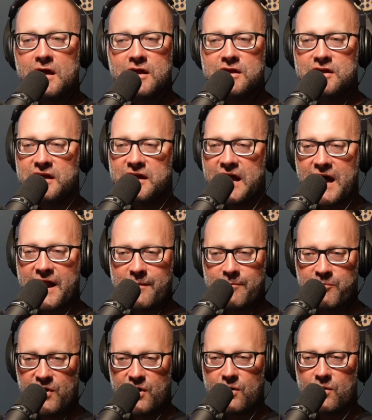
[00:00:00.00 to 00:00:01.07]
you got a
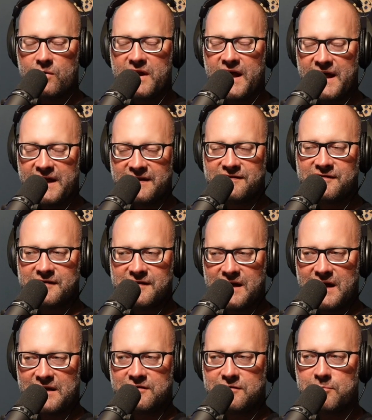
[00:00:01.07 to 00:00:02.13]
boat and it's a
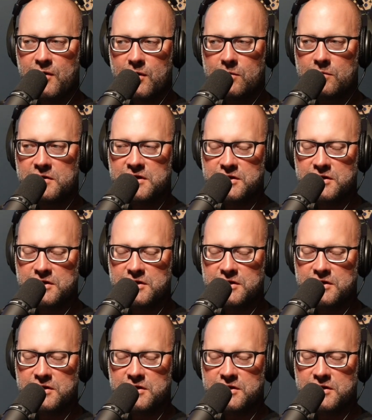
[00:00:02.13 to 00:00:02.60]
nice boat.